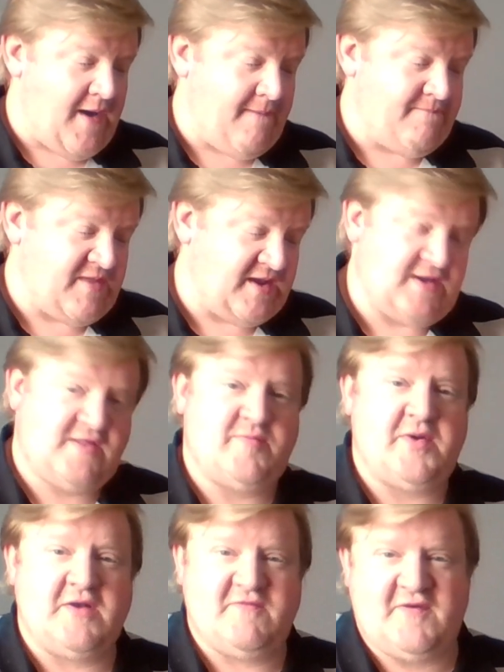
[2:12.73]
They
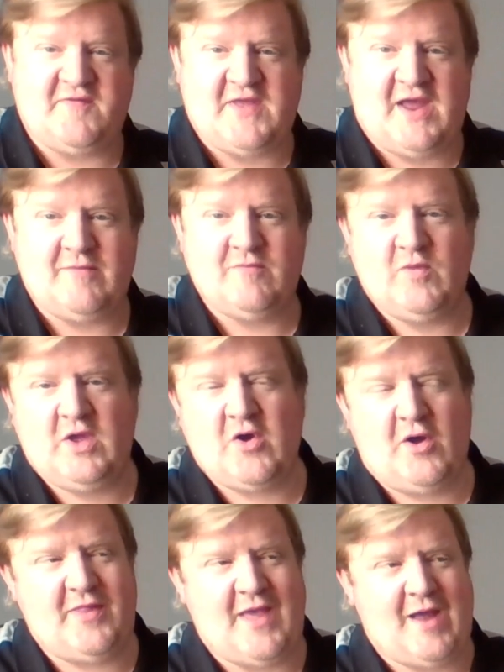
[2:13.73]
disappeared in 5th Ed. We
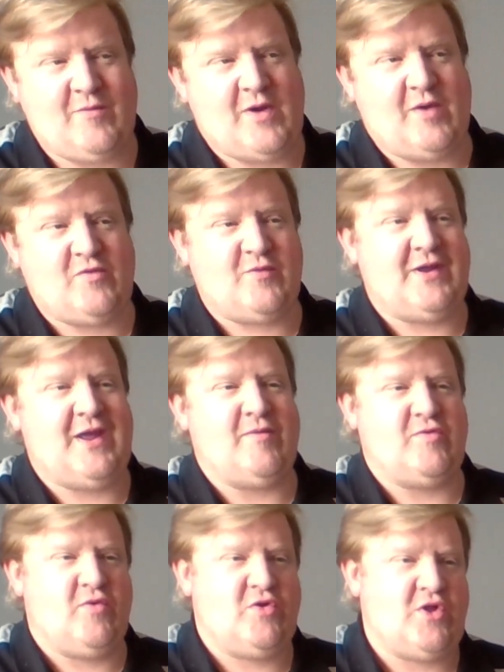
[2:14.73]
called that, when I was working
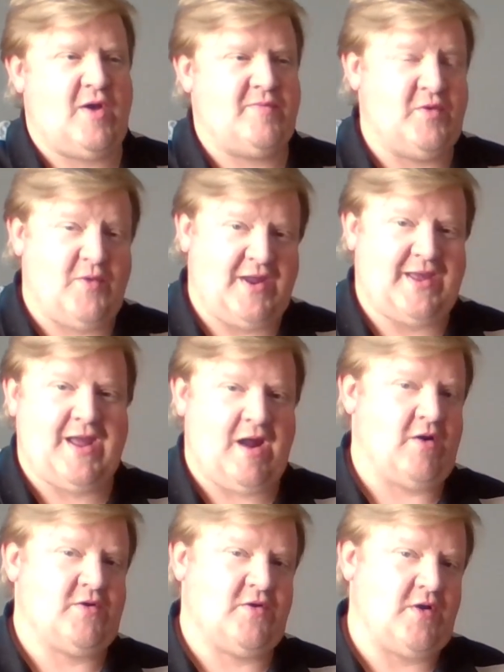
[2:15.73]
Games Workshop, the Great
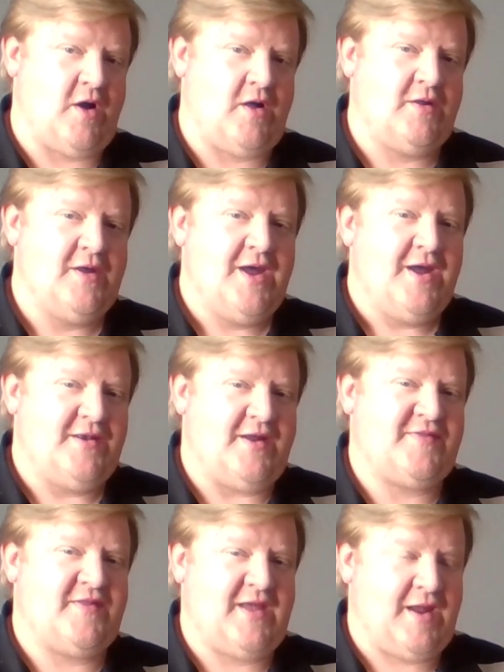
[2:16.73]
Character Call.
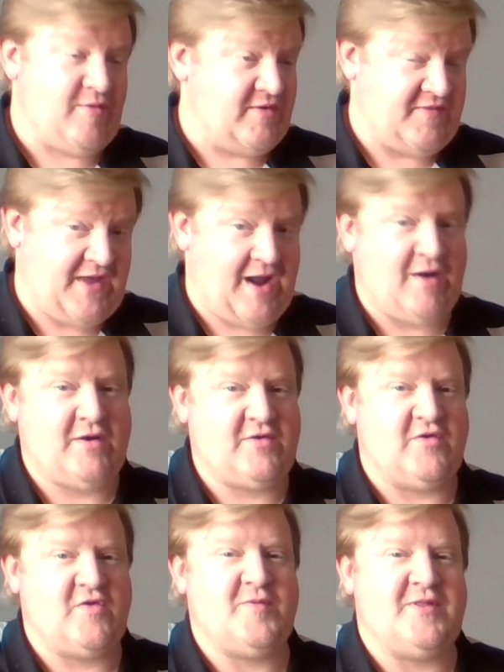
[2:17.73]
Not that they get rid of
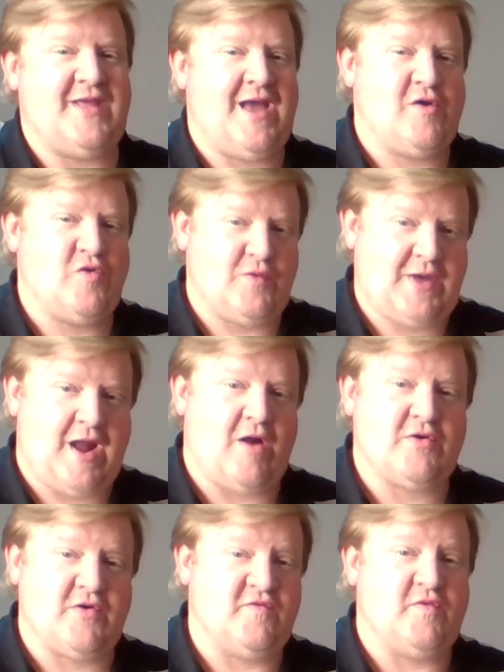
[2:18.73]
characters, but the actual
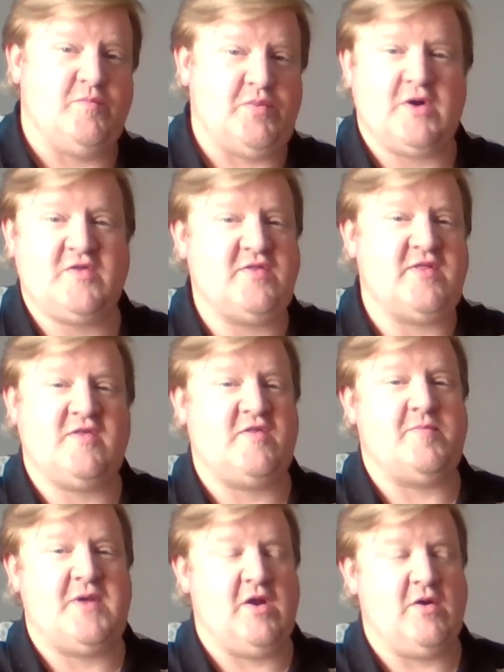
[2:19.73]
character of the books
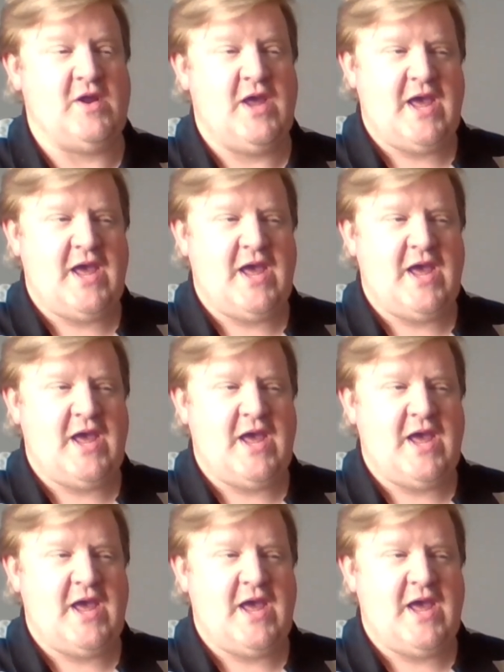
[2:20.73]
disappeared.